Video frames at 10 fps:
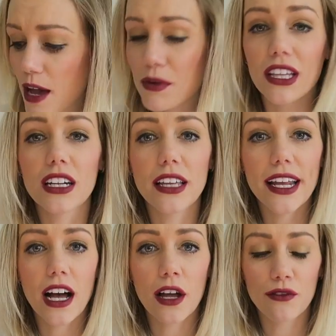I'm a little
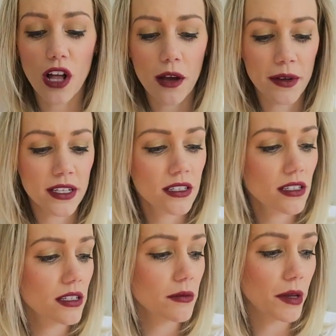late on
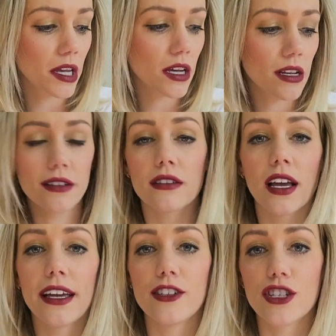Vlogmas because
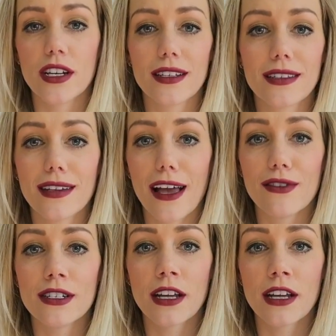I just haven't